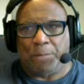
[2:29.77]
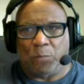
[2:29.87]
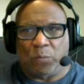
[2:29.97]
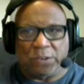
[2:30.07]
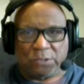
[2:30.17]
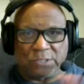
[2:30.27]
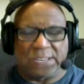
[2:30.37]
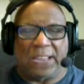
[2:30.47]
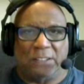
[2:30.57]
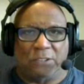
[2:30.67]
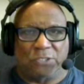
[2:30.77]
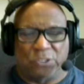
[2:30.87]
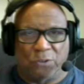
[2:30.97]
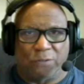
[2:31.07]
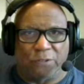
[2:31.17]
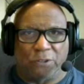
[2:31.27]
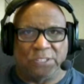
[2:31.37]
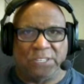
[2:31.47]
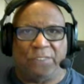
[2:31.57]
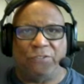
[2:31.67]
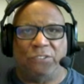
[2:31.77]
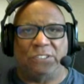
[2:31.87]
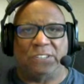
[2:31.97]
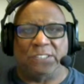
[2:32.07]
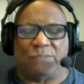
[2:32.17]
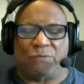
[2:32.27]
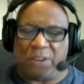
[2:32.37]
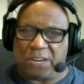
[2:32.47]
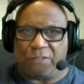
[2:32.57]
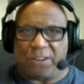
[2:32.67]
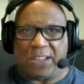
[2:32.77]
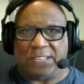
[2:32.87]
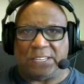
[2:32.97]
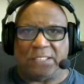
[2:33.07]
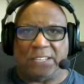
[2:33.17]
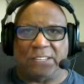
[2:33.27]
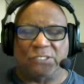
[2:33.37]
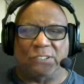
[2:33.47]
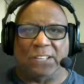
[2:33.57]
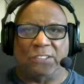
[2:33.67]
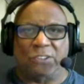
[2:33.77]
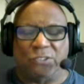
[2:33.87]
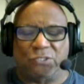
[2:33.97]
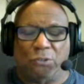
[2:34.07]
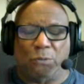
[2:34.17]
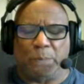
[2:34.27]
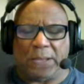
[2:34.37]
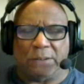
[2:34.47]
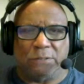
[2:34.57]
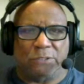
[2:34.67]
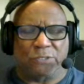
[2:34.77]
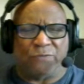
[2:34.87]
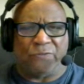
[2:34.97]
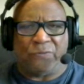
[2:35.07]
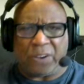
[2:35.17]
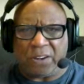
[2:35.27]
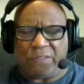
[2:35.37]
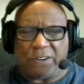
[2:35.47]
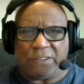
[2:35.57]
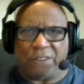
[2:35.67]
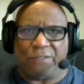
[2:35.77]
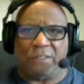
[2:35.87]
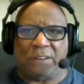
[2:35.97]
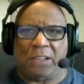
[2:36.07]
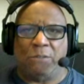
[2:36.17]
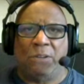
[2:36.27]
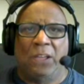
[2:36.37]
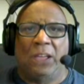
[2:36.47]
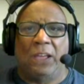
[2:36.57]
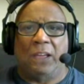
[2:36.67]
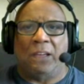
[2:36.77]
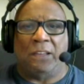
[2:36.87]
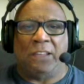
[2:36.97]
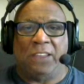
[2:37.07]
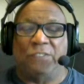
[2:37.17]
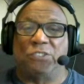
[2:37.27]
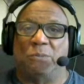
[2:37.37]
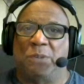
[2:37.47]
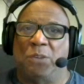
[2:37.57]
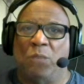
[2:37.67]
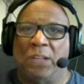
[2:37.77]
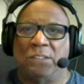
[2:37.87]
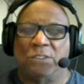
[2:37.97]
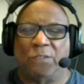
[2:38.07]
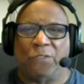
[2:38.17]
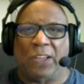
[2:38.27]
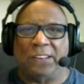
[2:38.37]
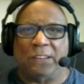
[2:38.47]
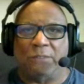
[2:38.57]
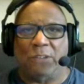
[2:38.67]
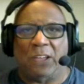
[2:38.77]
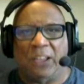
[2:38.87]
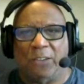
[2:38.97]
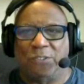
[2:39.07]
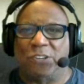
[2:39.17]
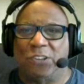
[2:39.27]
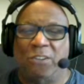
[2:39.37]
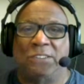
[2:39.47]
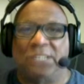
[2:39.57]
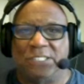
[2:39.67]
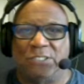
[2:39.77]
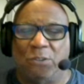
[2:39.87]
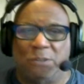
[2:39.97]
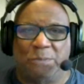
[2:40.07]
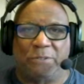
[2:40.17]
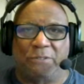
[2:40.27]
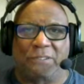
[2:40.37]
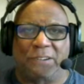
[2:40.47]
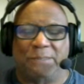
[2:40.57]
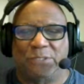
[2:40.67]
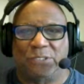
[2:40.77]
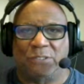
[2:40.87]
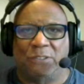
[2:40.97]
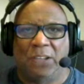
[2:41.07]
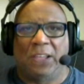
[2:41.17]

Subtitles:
Windows 10 looks an awful lot different. It's recreated things, so like the control panel looks very, very different now. Even took me a while to find out how to uninstall a program. So